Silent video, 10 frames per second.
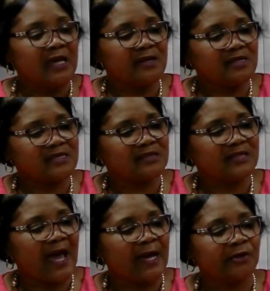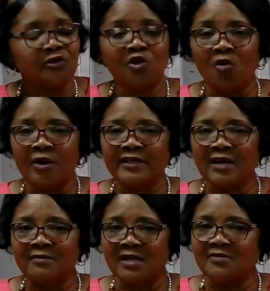And it's entitled, Lord,
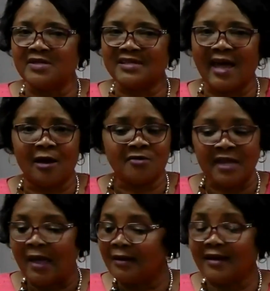Come in This House.